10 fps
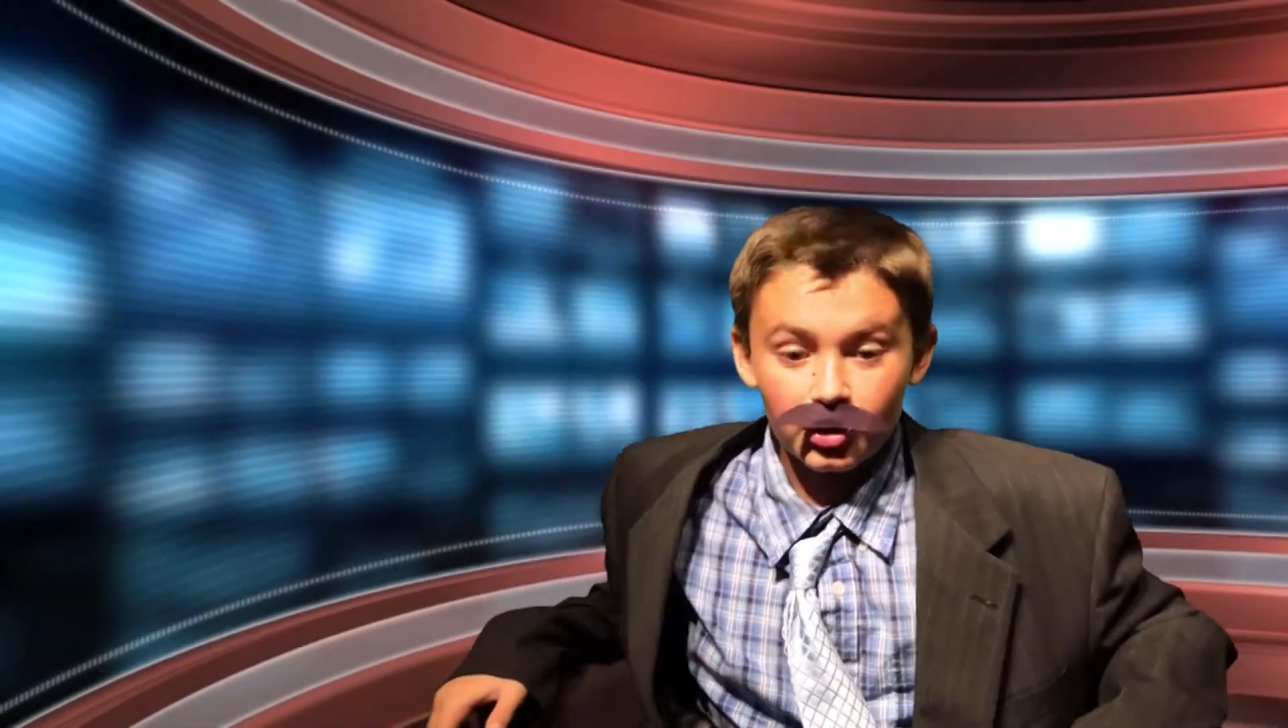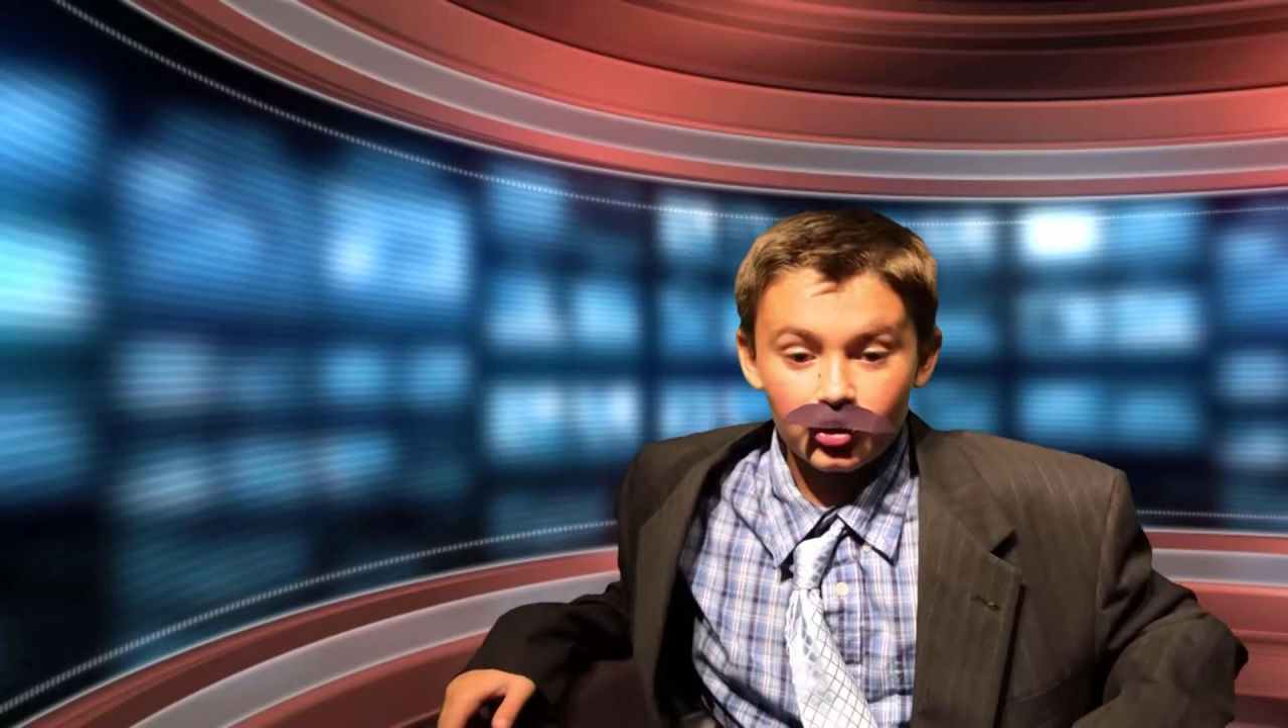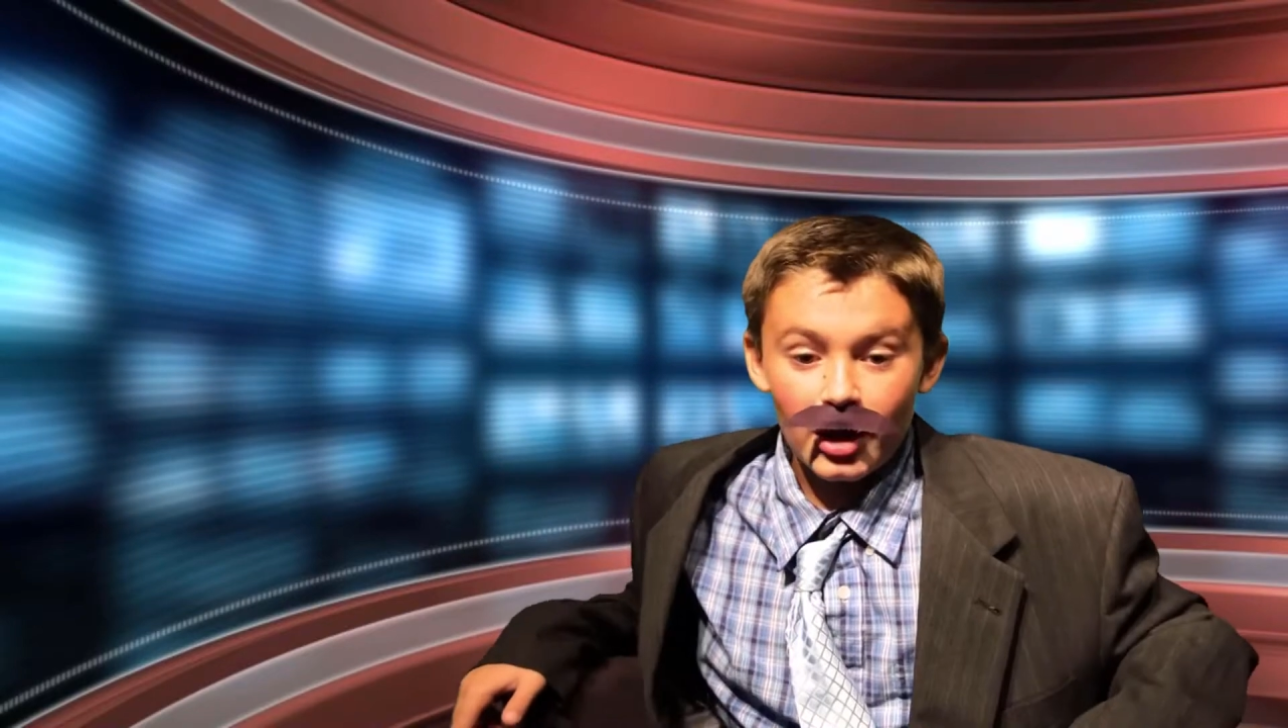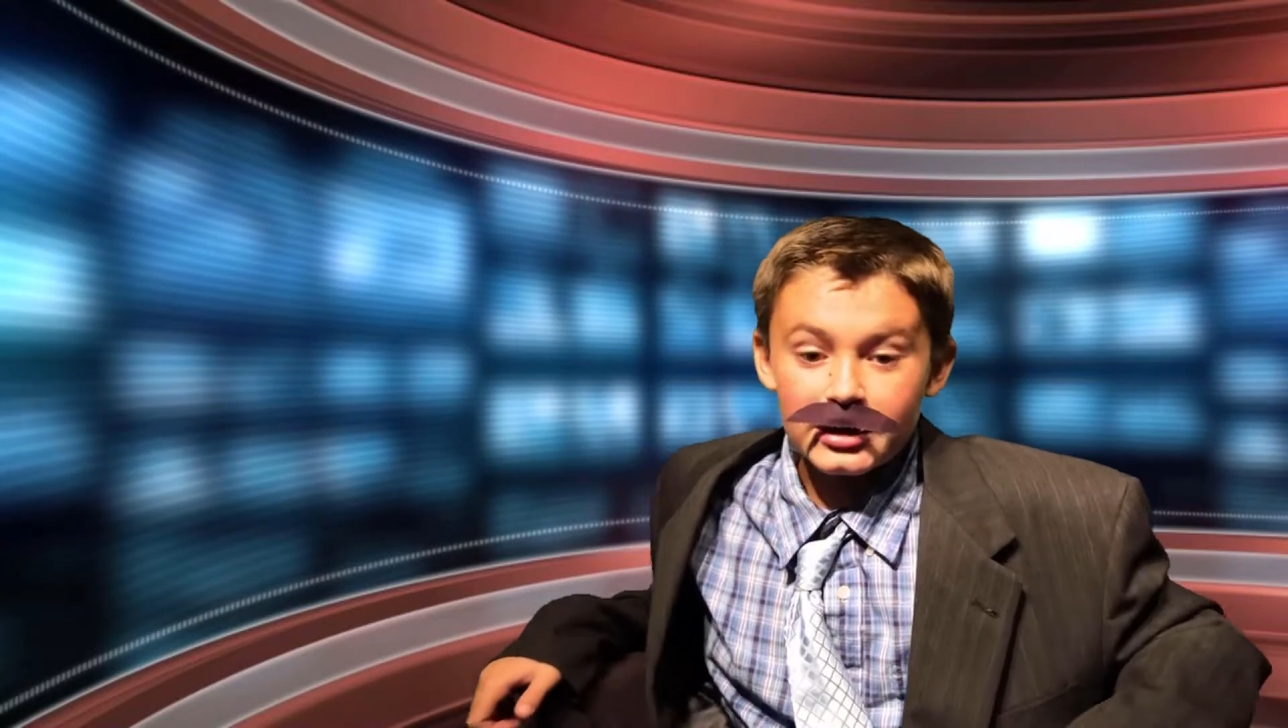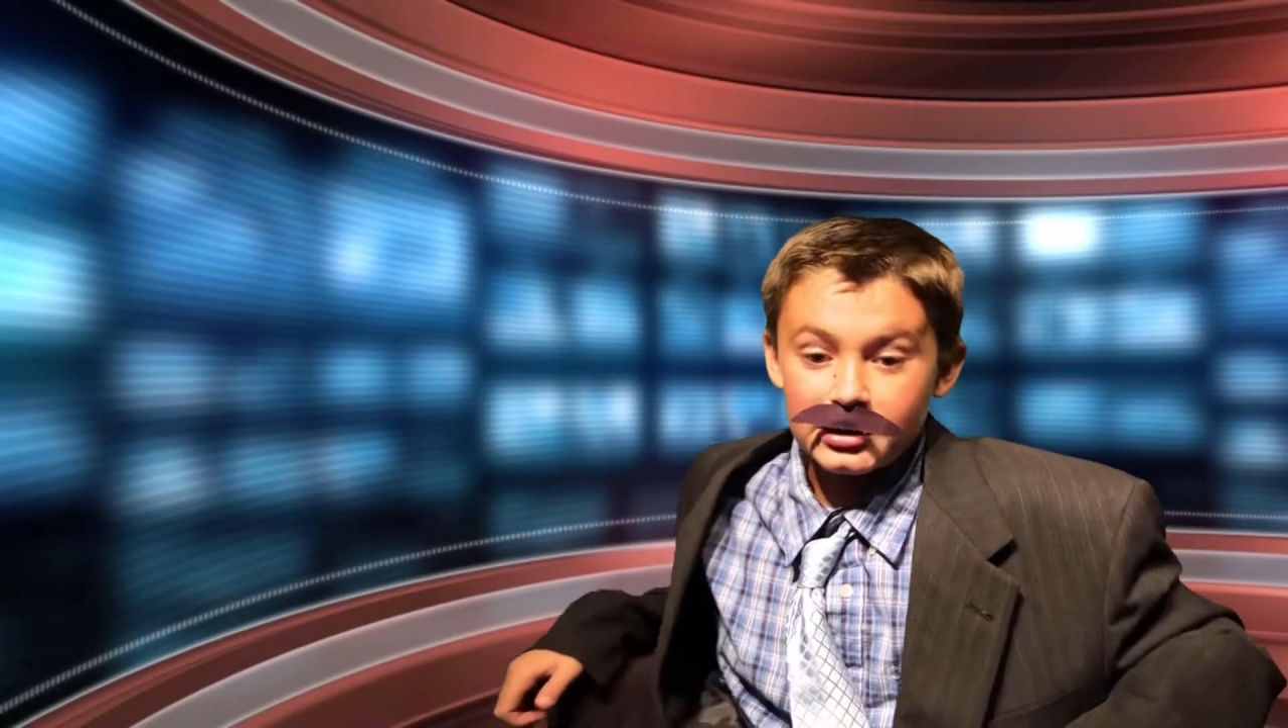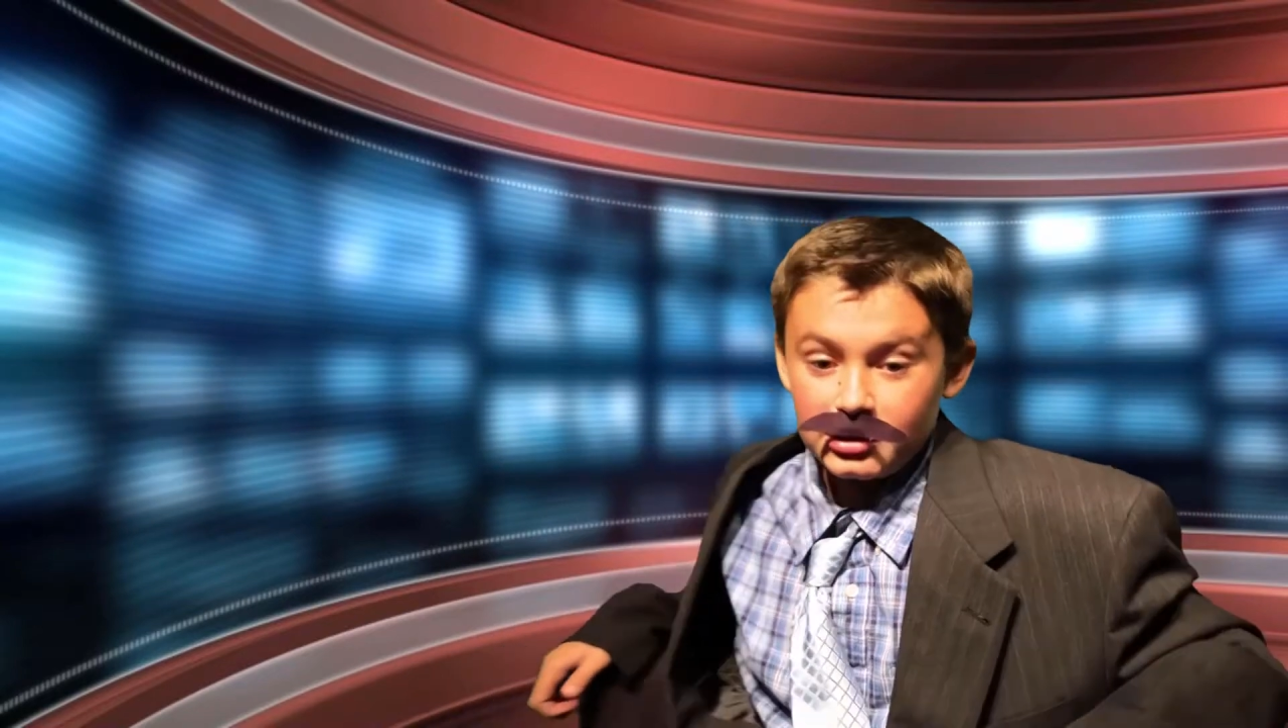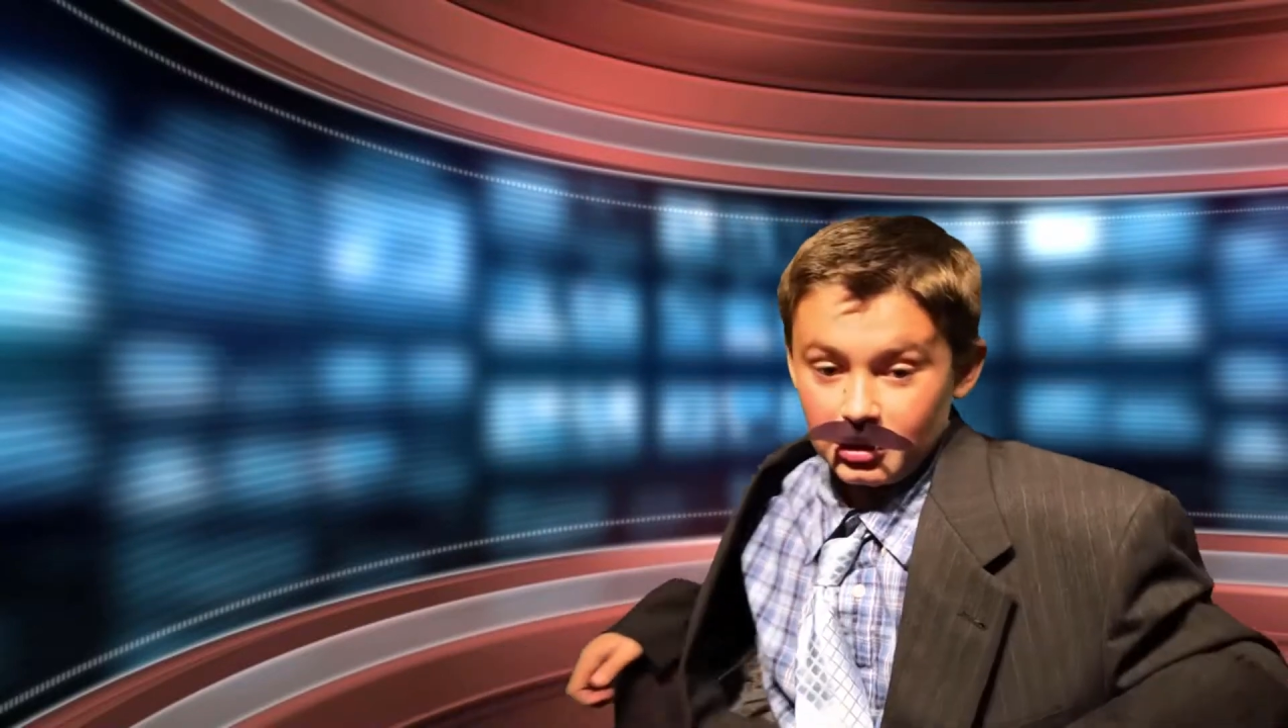Christ is